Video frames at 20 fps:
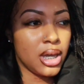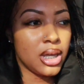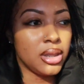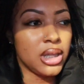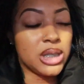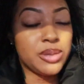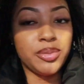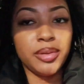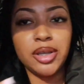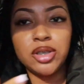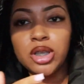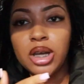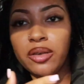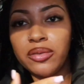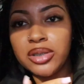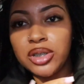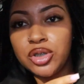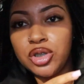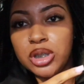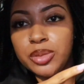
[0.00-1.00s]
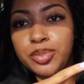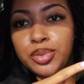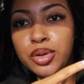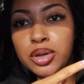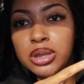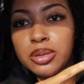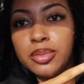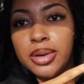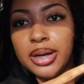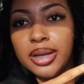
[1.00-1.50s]
this police officer just
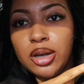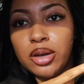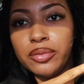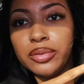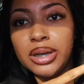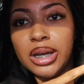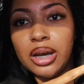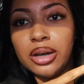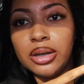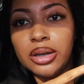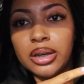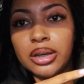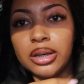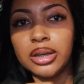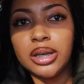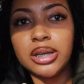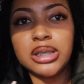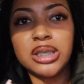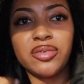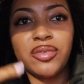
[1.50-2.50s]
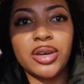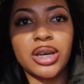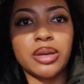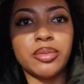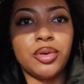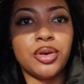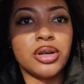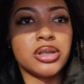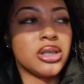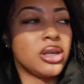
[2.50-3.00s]
pulled somebody over down there. It's a fucking
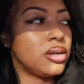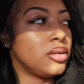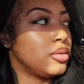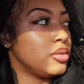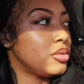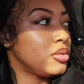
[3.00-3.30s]
motorcycle.